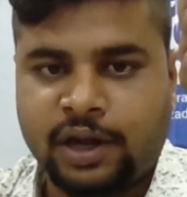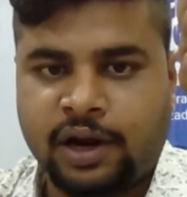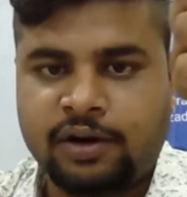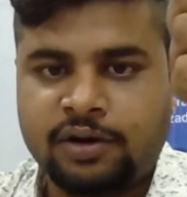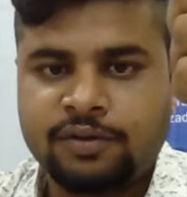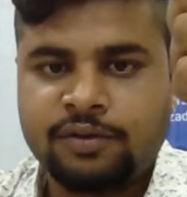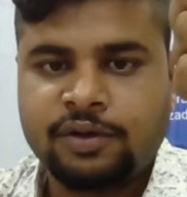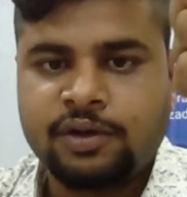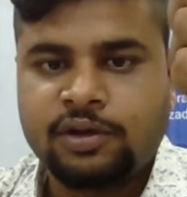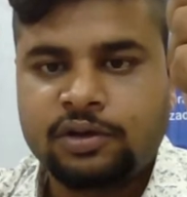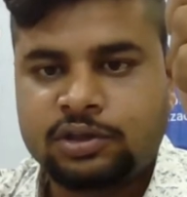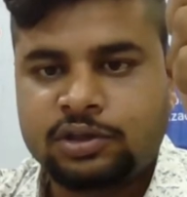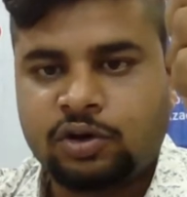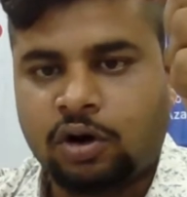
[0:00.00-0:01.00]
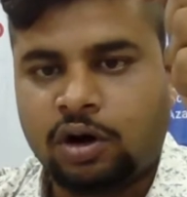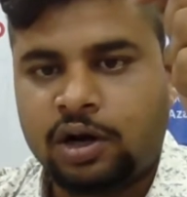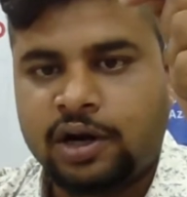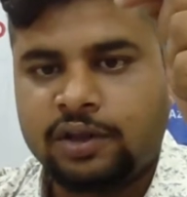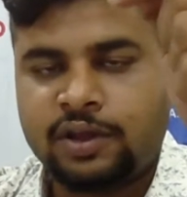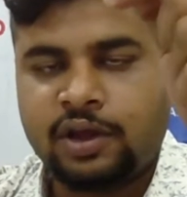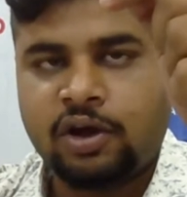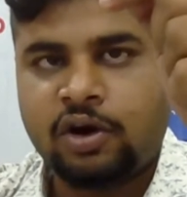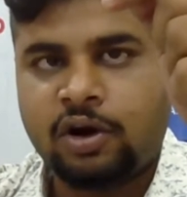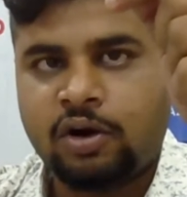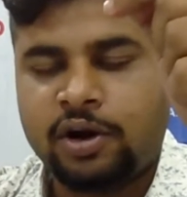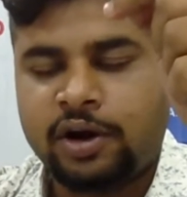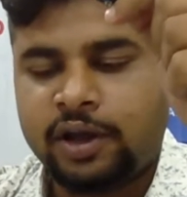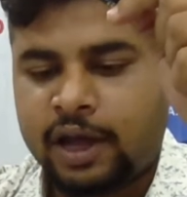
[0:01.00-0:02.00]
that. Already they
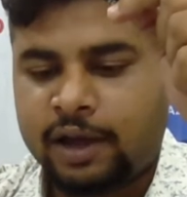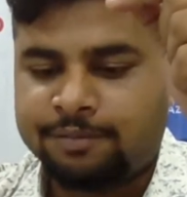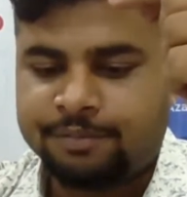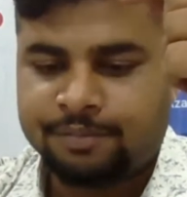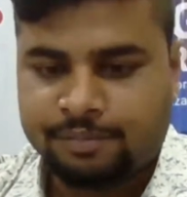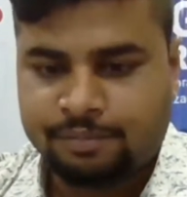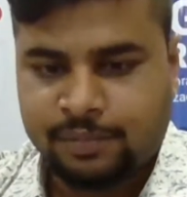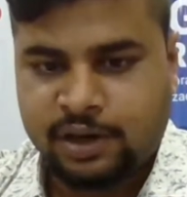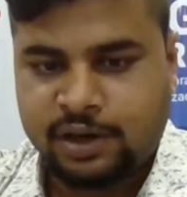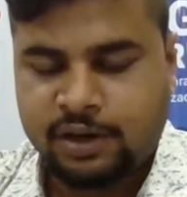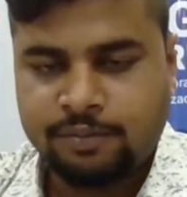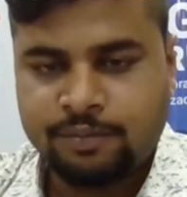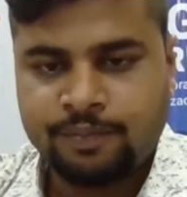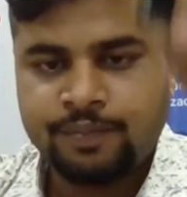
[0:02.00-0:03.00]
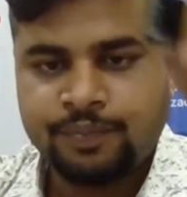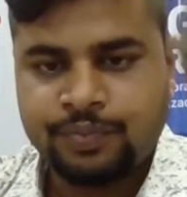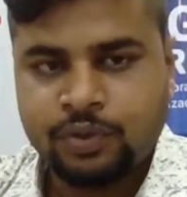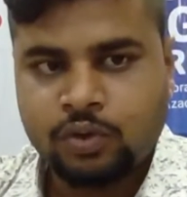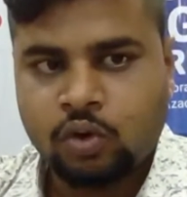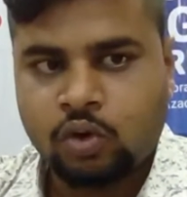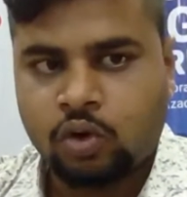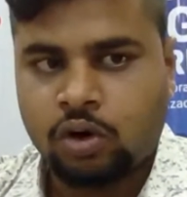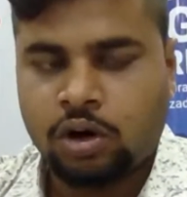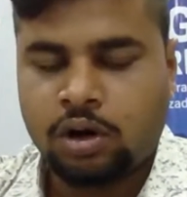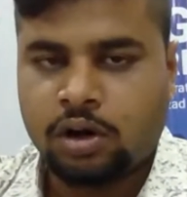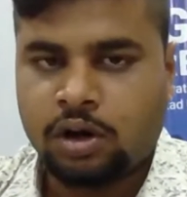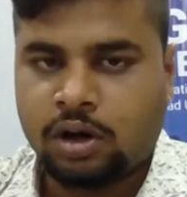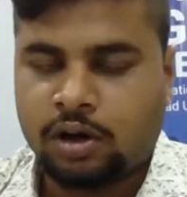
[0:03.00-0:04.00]
already have made a
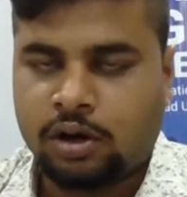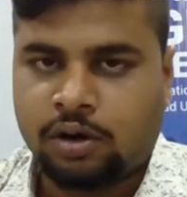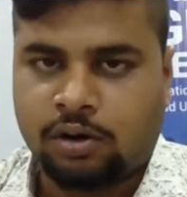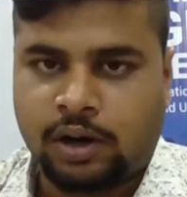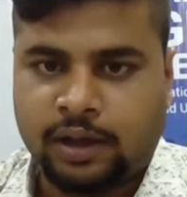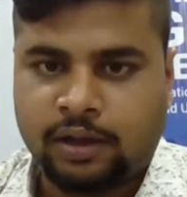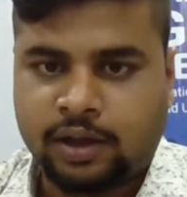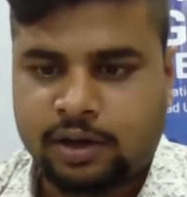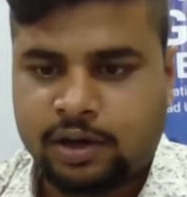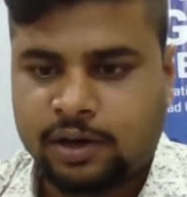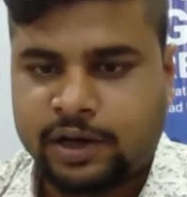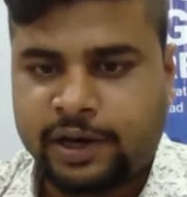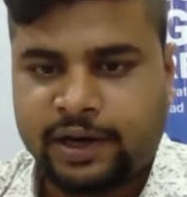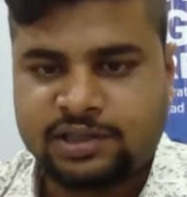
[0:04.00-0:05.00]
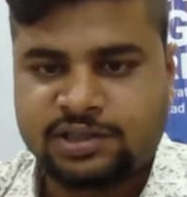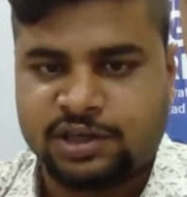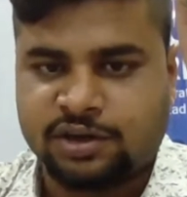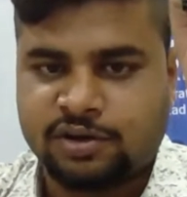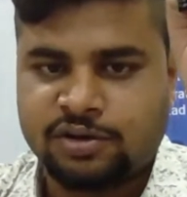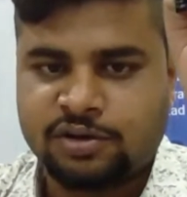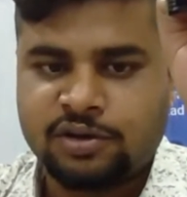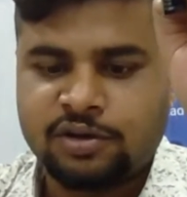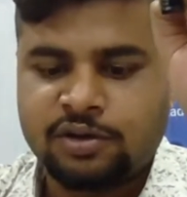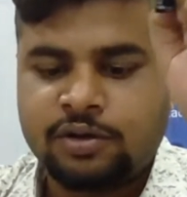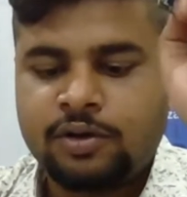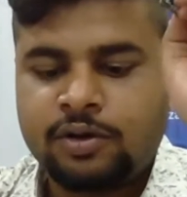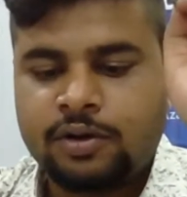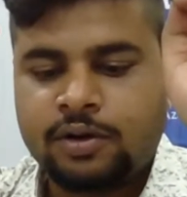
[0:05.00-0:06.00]
whole like a data sheet
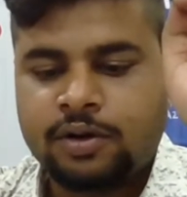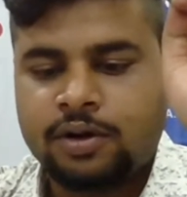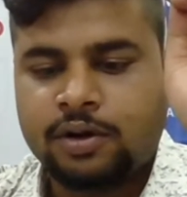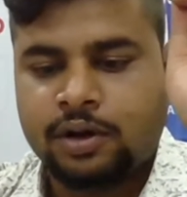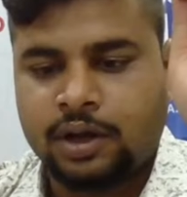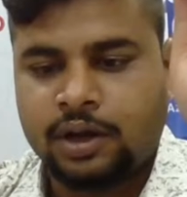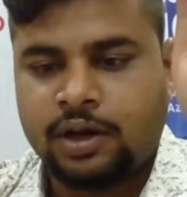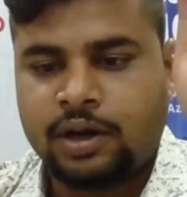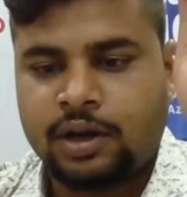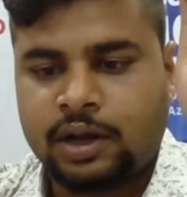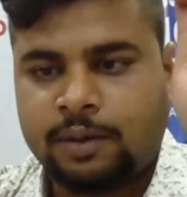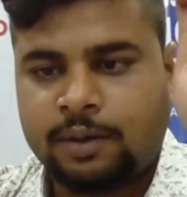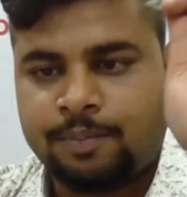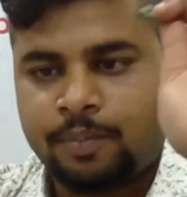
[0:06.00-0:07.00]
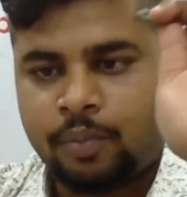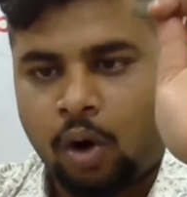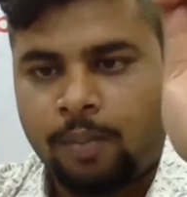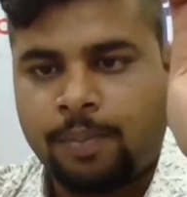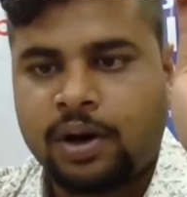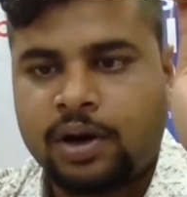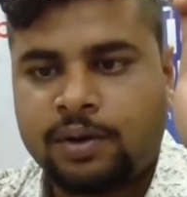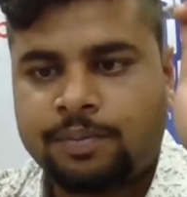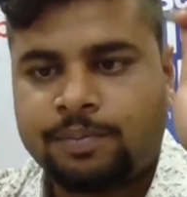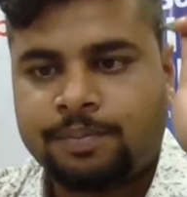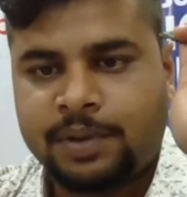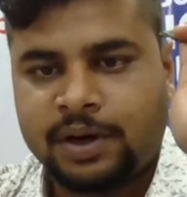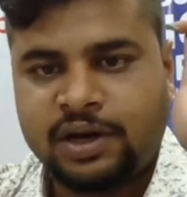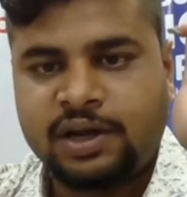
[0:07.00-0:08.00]
in a
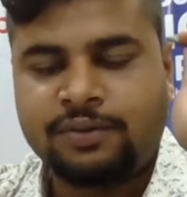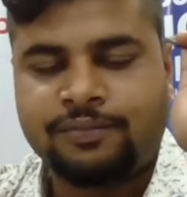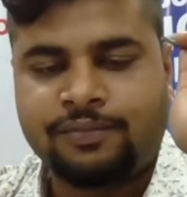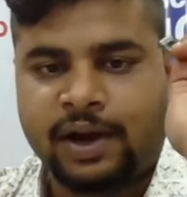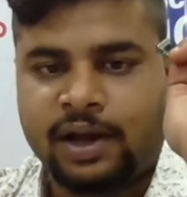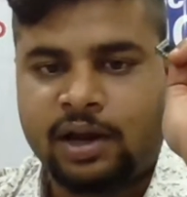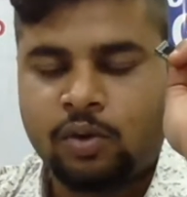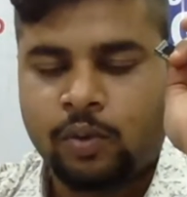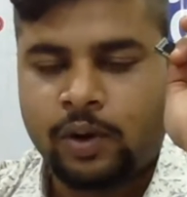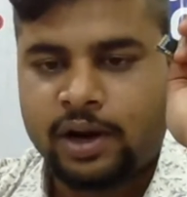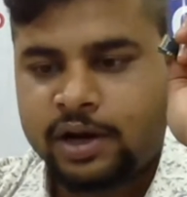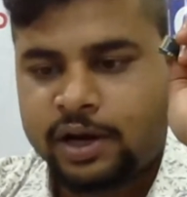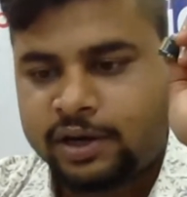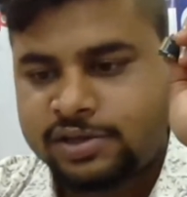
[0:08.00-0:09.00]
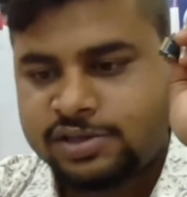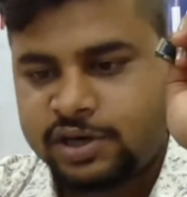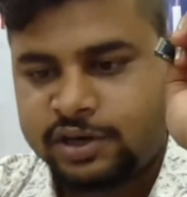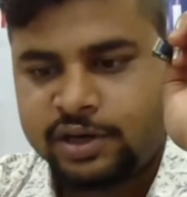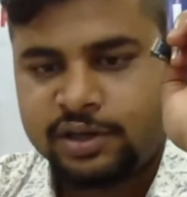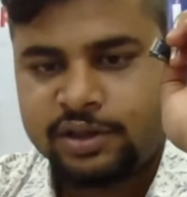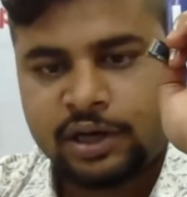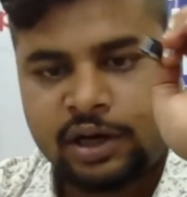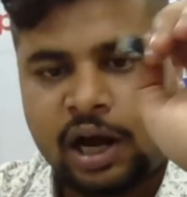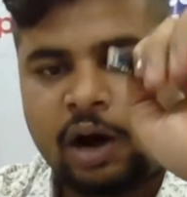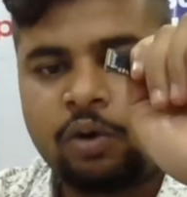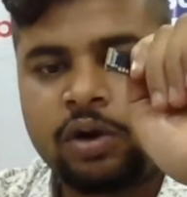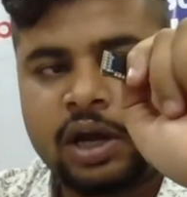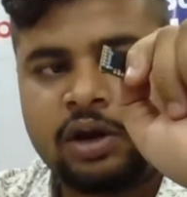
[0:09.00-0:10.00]
proper PDF file where it's written that
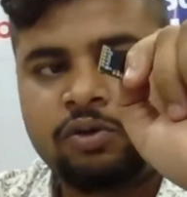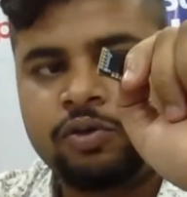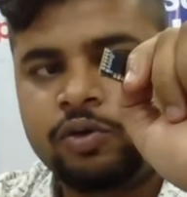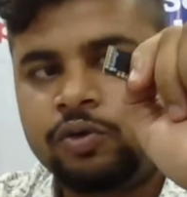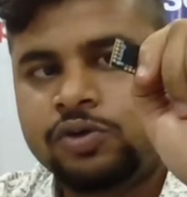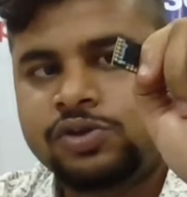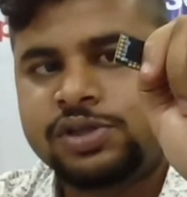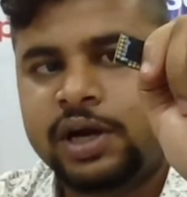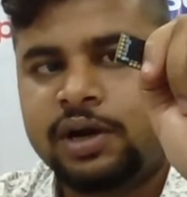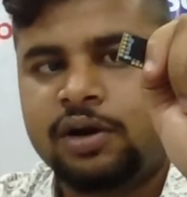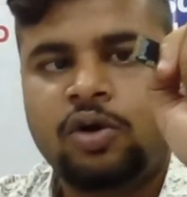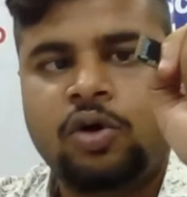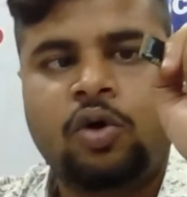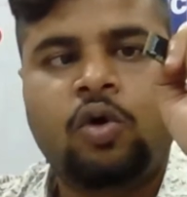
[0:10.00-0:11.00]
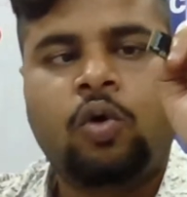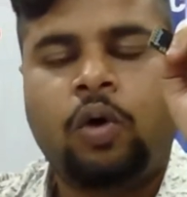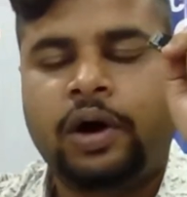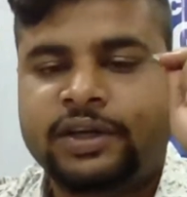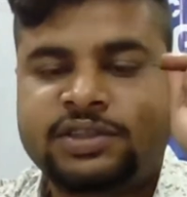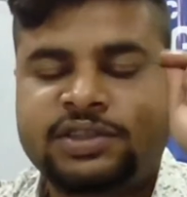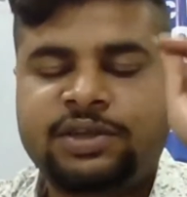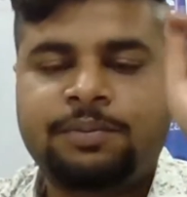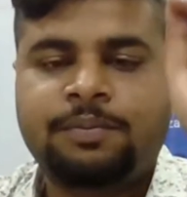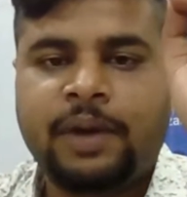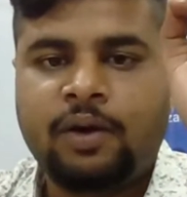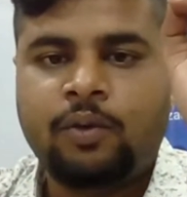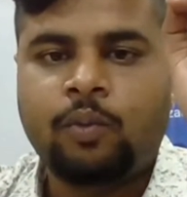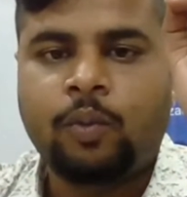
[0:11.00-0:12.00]
how can you use that, what is the
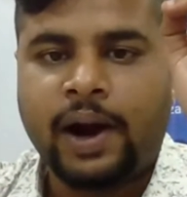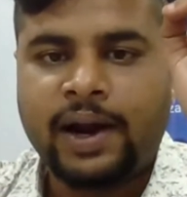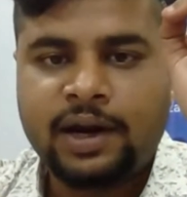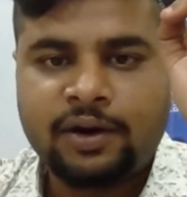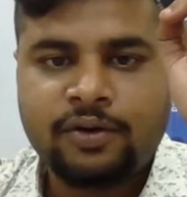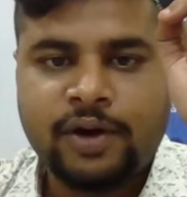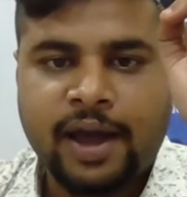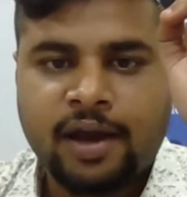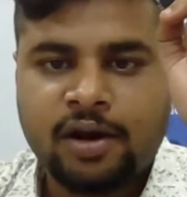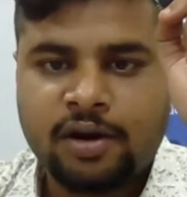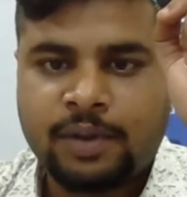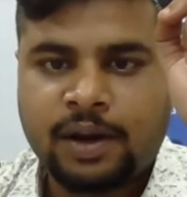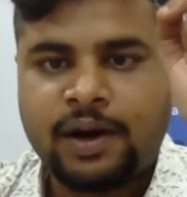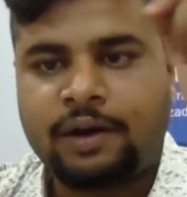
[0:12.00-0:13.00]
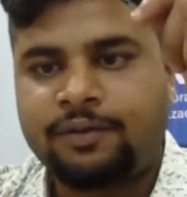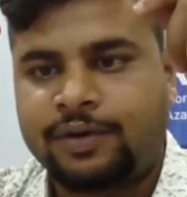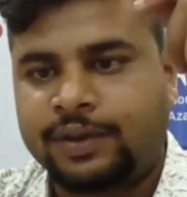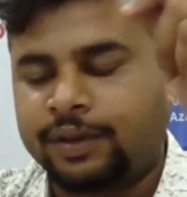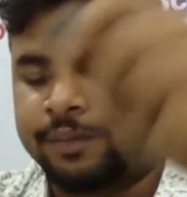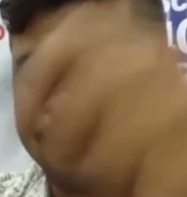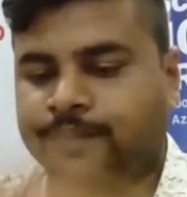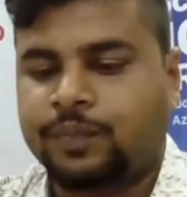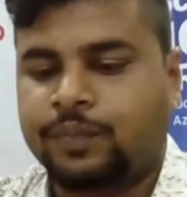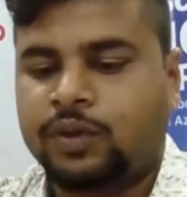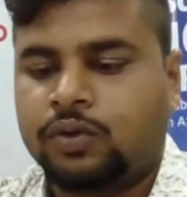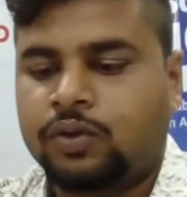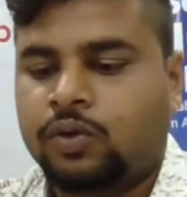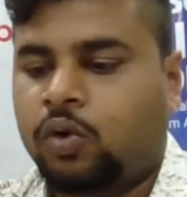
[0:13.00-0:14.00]
main wiring diagram and everything.
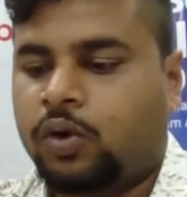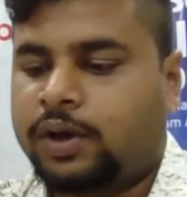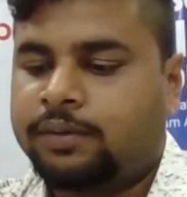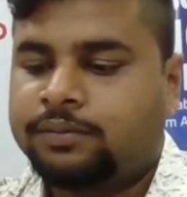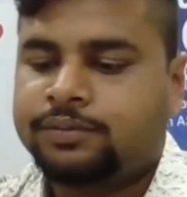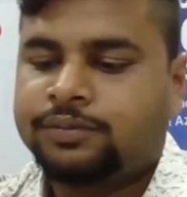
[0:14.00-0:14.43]
Okay,